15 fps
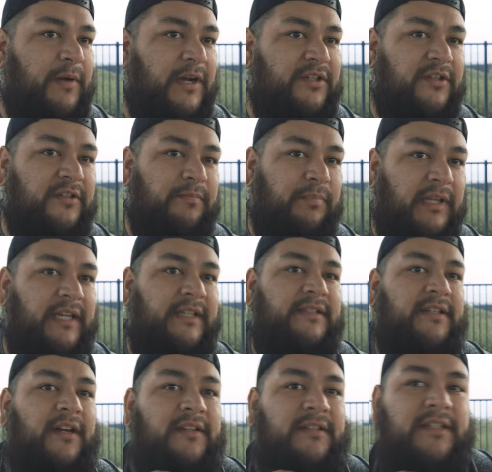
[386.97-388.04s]
pressures
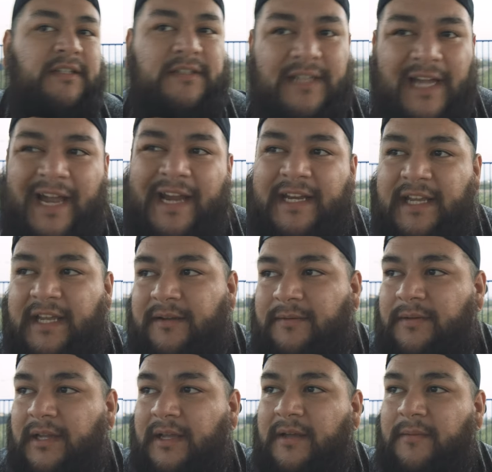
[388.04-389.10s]
placed on society
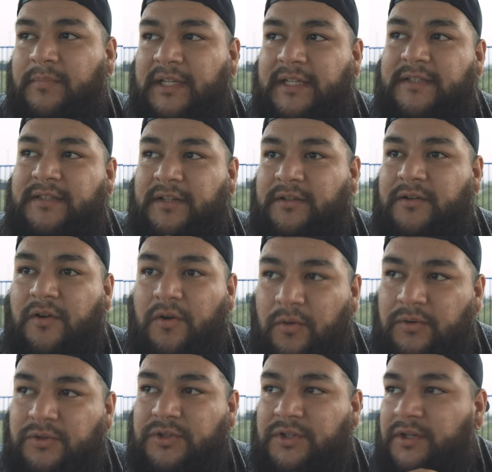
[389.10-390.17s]
and placed on
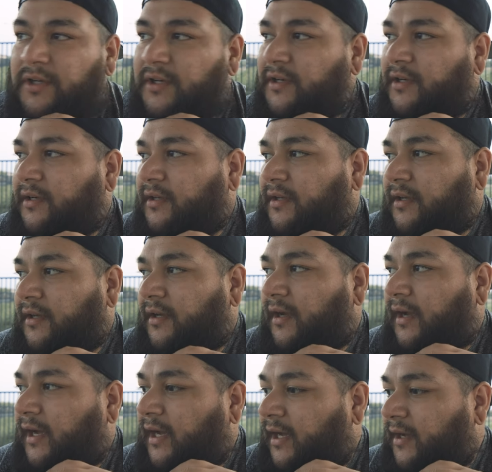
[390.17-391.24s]
culture,
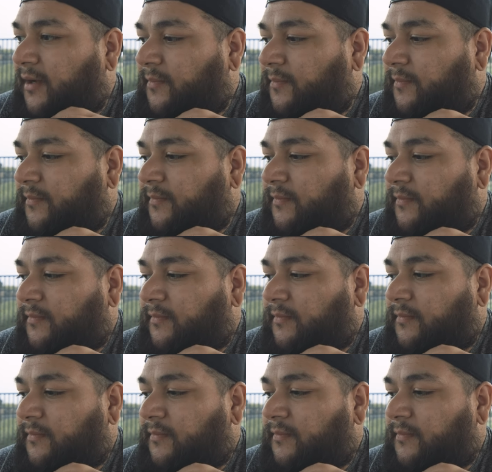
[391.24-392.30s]

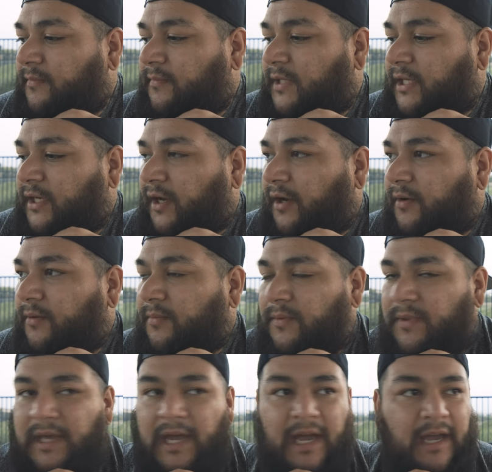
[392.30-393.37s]

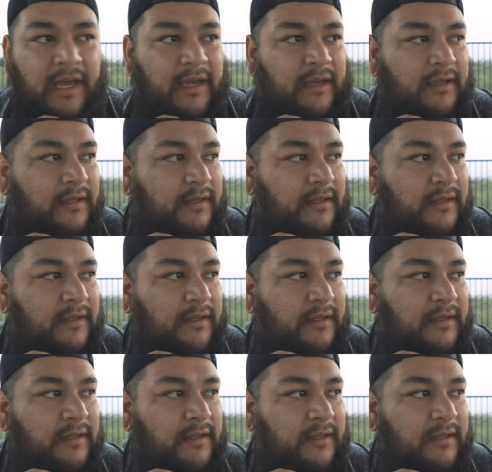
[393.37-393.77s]
that